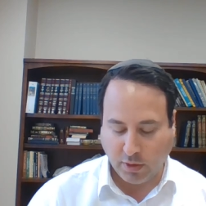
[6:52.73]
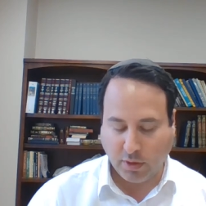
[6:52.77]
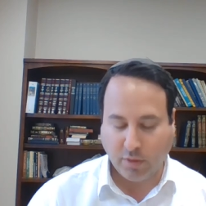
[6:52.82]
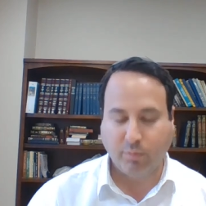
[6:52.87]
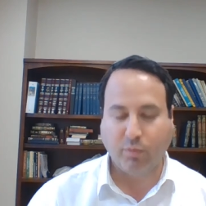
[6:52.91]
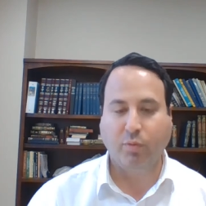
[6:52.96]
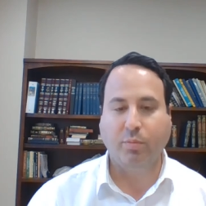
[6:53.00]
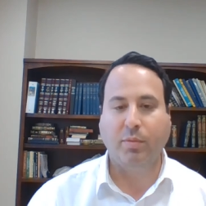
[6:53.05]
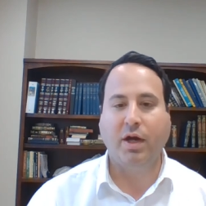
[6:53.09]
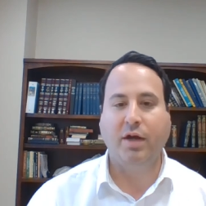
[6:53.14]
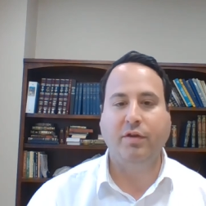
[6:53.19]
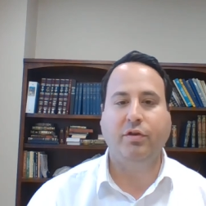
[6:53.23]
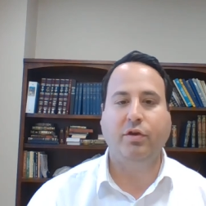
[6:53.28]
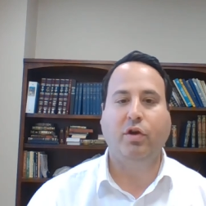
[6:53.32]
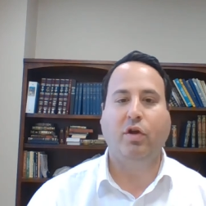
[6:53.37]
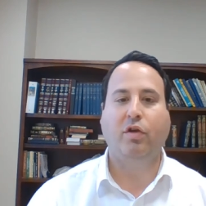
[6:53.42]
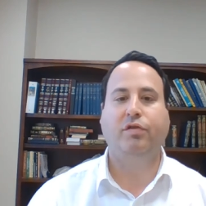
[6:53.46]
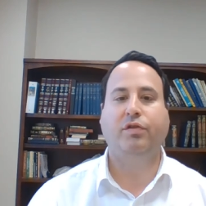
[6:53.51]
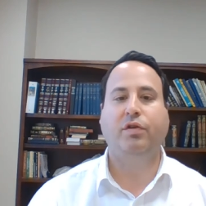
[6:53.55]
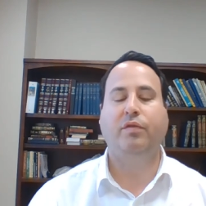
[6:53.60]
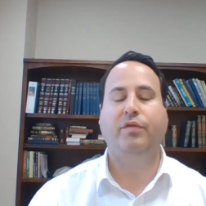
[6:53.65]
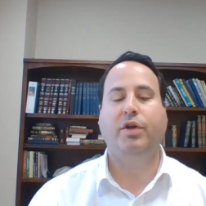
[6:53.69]
I'm reminded
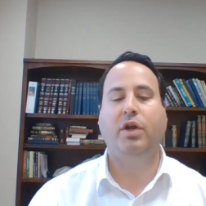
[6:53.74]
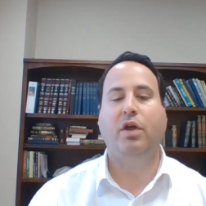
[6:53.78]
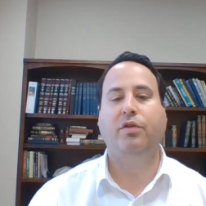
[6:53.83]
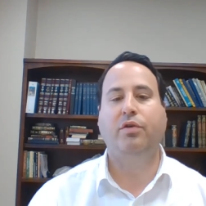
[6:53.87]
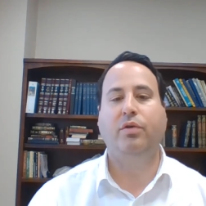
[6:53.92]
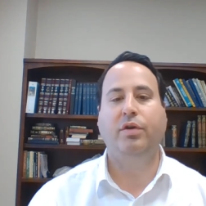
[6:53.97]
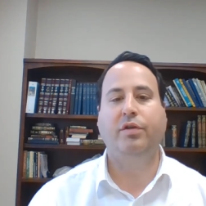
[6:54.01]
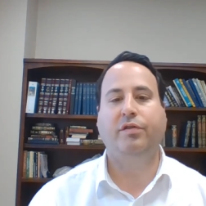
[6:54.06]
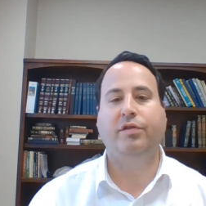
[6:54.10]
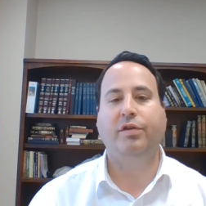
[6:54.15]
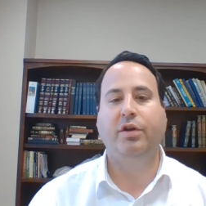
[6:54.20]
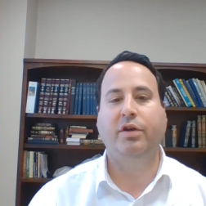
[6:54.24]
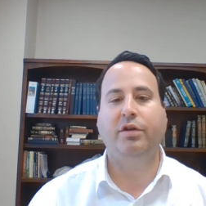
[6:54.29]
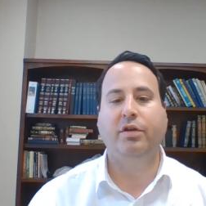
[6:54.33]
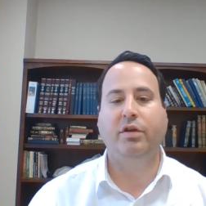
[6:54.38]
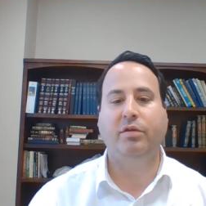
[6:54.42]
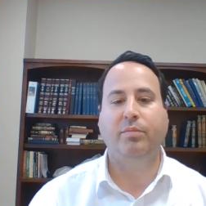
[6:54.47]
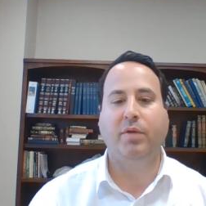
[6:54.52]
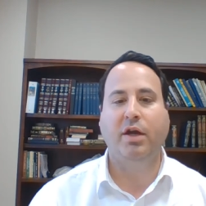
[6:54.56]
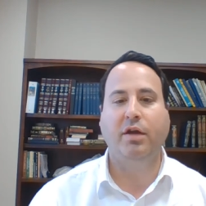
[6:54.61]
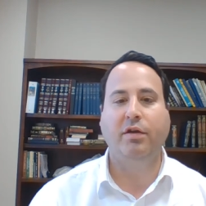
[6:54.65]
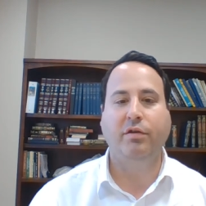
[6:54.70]
also of another incident in
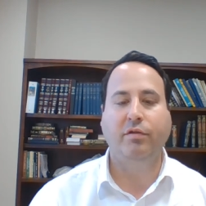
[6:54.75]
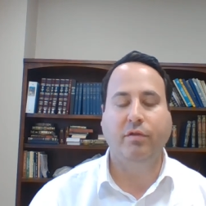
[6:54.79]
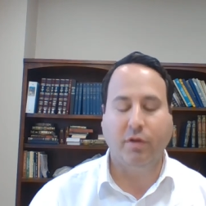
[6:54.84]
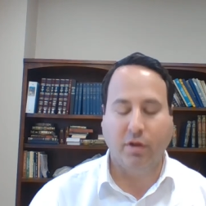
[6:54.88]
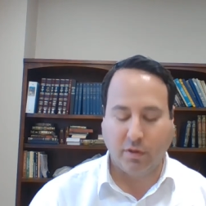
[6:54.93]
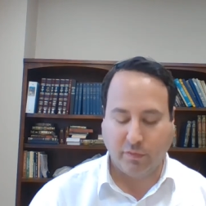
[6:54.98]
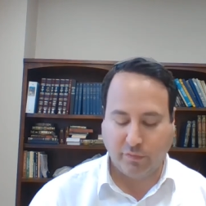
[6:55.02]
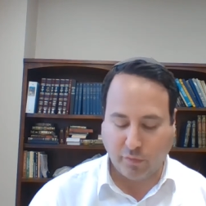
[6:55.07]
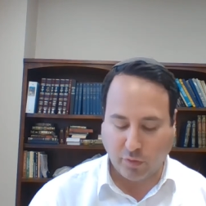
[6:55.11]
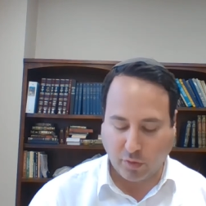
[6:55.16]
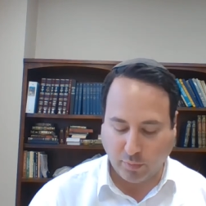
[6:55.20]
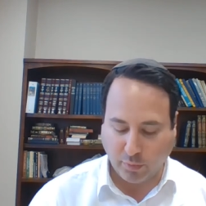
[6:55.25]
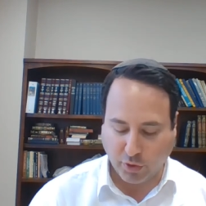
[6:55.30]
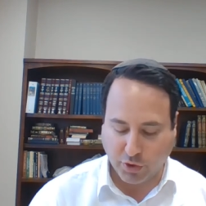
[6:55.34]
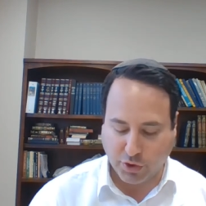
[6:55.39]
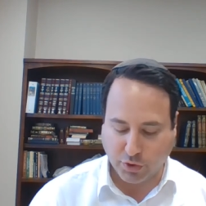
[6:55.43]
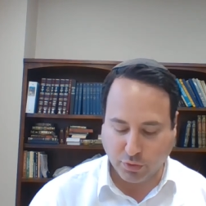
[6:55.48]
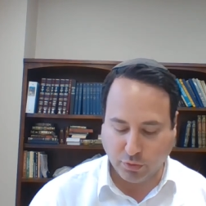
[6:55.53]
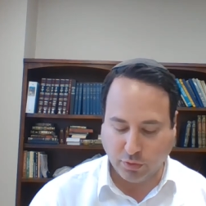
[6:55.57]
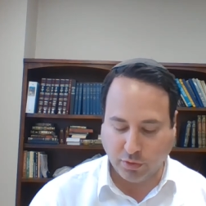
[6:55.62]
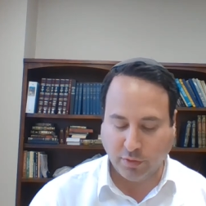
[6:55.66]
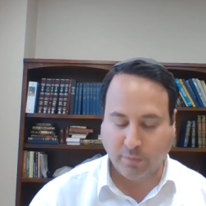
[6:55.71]
my former
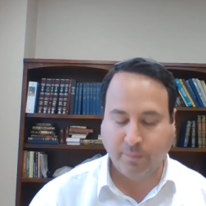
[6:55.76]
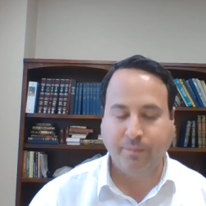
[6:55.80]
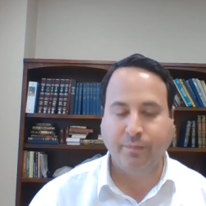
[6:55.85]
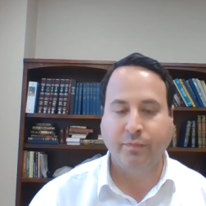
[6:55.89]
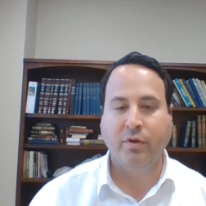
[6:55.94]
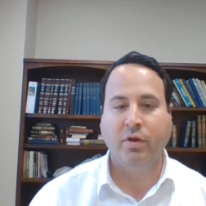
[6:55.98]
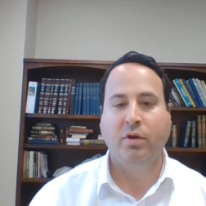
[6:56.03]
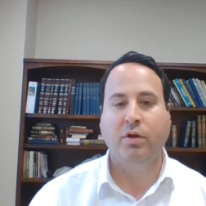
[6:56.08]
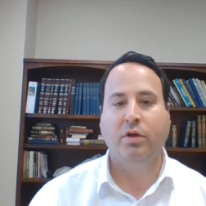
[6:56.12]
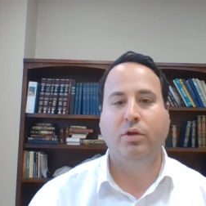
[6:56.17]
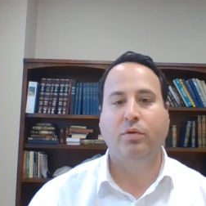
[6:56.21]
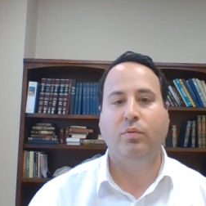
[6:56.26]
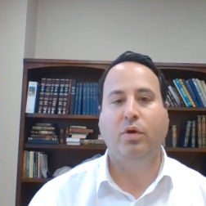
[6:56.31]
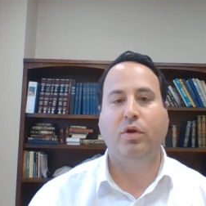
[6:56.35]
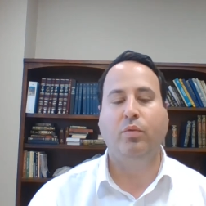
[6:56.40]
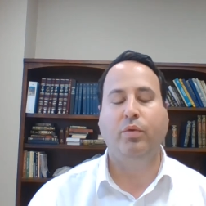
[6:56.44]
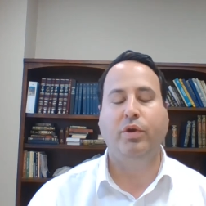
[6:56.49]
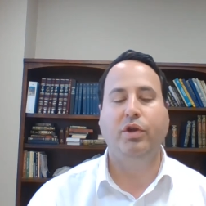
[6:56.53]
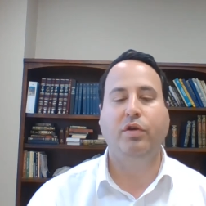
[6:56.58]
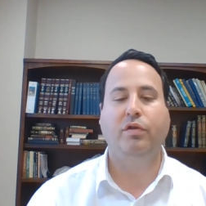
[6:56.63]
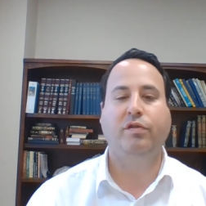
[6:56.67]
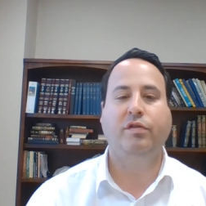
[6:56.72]
shul, where
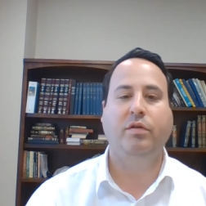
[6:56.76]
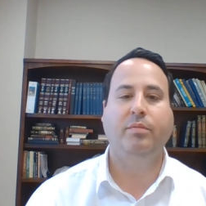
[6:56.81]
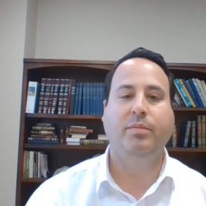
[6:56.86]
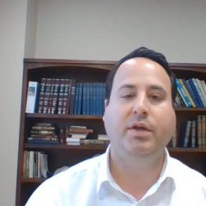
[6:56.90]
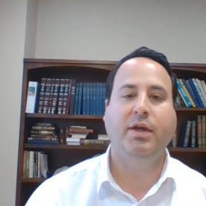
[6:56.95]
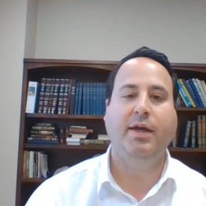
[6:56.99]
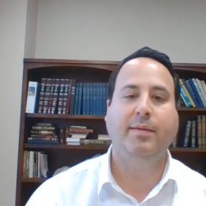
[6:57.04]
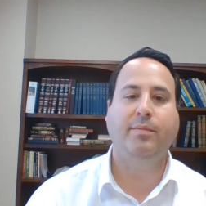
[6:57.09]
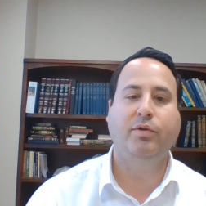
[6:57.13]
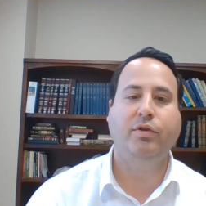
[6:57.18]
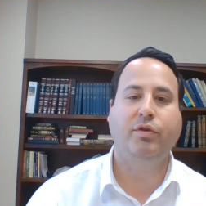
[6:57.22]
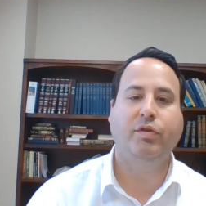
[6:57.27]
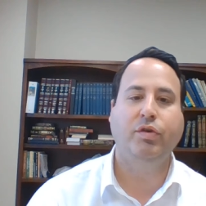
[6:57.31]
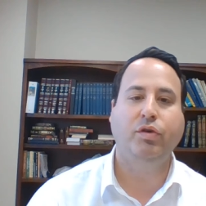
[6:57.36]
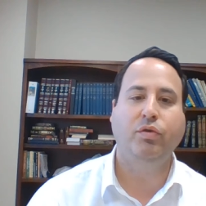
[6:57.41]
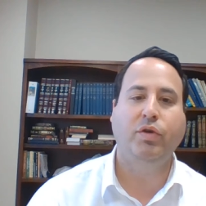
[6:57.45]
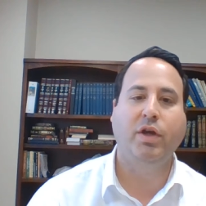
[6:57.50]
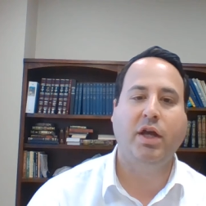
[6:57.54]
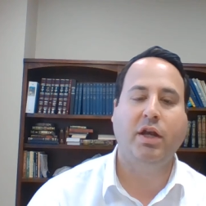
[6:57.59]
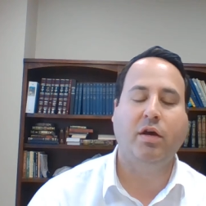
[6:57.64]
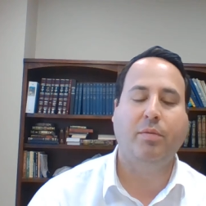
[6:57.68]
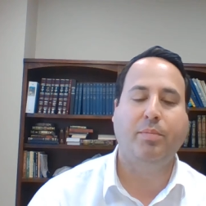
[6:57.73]
we used to be able to
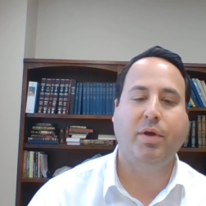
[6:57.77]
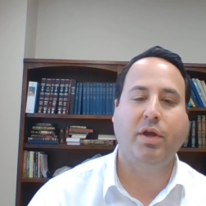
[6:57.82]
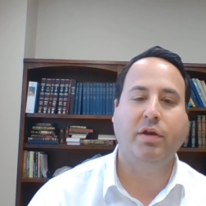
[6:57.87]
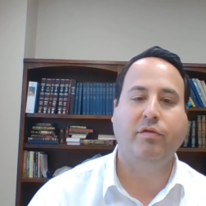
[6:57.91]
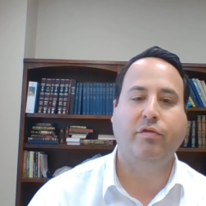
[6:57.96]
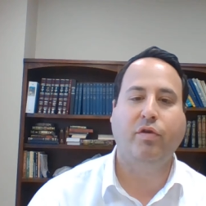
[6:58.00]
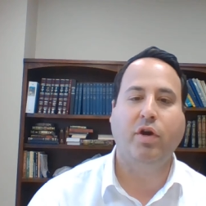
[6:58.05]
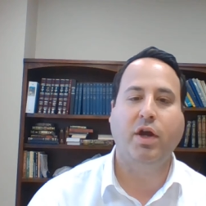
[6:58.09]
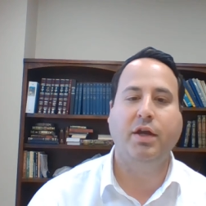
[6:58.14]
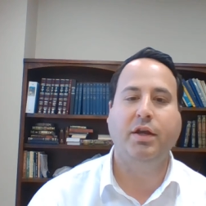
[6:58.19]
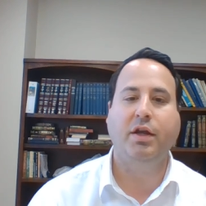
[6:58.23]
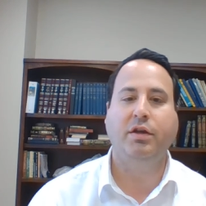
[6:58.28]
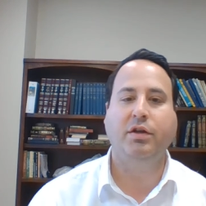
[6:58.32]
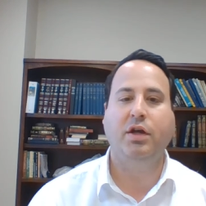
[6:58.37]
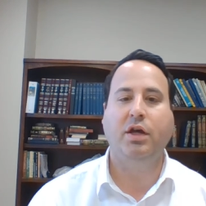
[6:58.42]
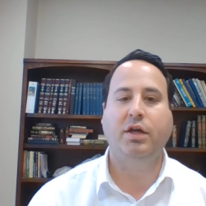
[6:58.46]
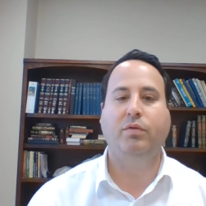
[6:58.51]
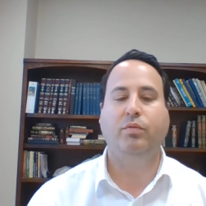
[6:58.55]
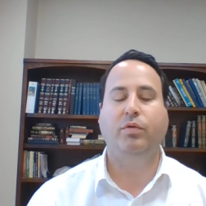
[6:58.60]
get up on Friday night.